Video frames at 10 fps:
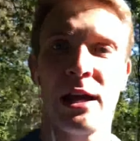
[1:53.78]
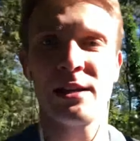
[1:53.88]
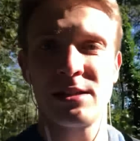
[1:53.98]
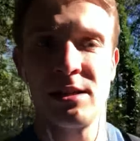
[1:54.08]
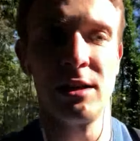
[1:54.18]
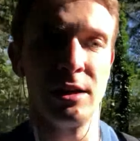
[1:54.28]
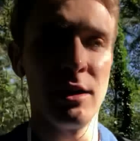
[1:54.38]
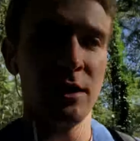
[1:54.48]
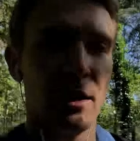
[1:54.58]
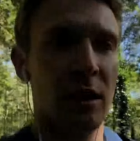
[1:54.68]
as
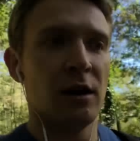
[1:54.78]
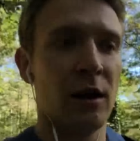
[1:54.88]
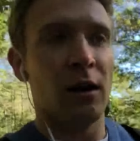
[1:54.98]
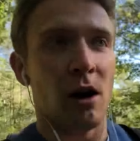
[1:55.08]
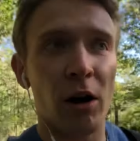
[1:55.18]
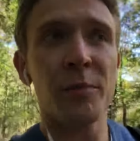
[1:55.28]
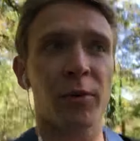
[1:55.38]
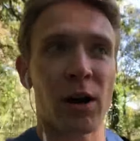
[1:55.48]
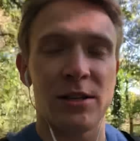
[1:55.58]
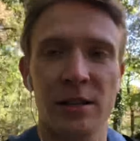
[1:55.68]
odd
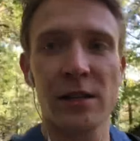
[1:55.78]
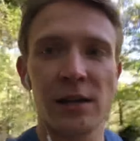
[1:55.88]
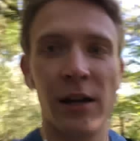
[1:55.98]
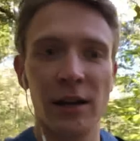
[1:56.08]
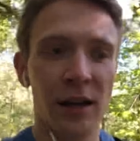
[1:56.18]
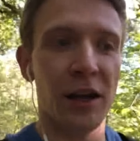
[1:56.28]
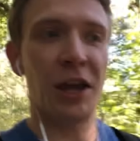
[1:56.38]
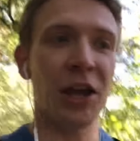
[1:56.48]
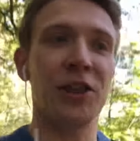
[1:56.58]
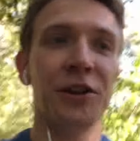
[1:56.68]
prices,
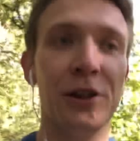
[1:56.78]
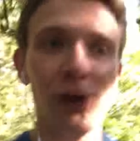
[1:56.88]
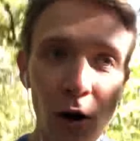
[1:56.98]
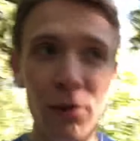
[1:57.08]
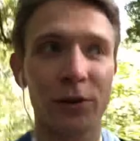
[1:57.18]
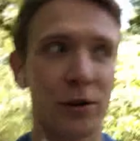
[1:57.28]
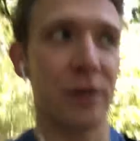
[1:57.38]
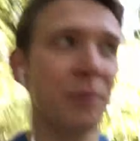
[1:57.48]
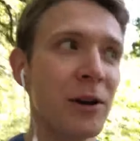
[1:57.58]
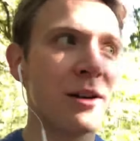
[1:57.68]
in the long
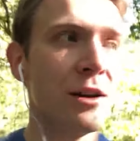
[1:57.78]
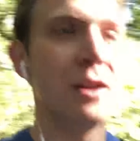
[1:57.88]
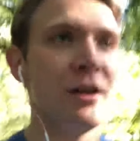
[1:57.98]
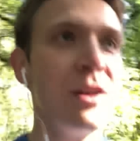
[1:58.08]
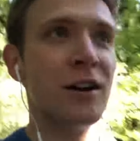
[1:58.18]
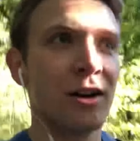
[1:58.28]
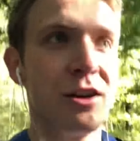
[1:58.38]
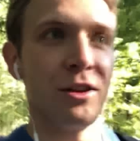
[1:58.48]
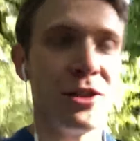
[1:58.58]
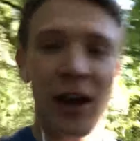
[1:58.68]
term
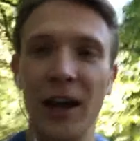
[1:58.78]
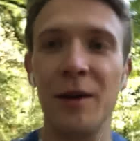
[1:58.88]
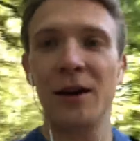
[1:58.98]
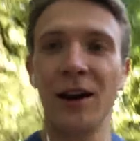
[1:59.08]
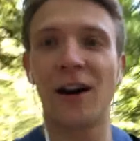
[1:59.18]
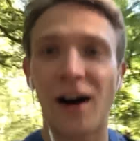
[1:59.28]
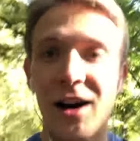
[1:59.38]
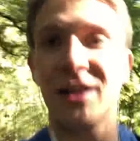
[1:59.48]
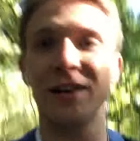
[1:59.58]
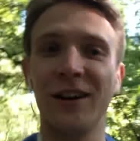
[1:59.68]
they
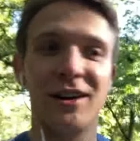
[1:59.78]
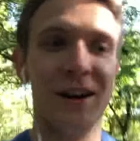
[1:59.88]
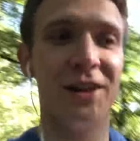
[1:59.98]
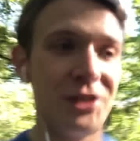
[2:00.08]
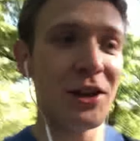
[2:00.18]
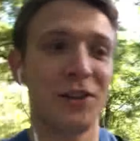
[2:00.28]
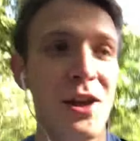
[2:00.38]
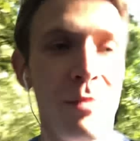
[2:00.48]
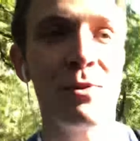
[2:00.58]
are they, they